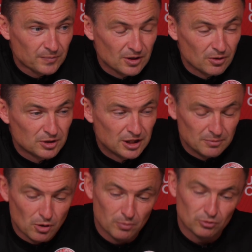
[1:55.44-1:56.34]
You know, key
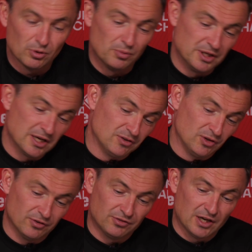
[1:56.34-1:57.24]
moments where we get the
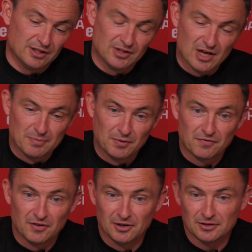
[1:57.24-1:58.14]
other side of their
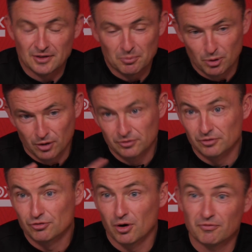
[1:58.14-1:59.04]
midfield and the ball
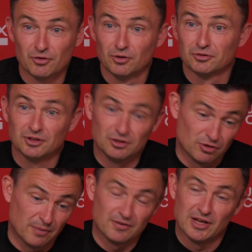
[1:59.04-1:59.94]
doesn't drop for us and it
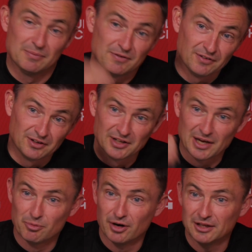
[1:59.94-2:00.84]
dropped for their midfield and
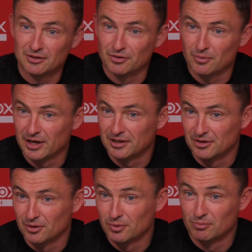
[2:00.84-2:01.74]
they break the other way. You
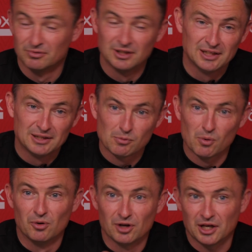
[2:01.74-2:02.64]
know, we're
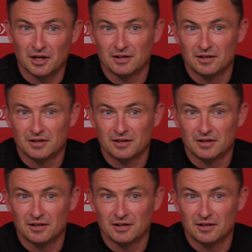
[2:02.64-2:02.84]
working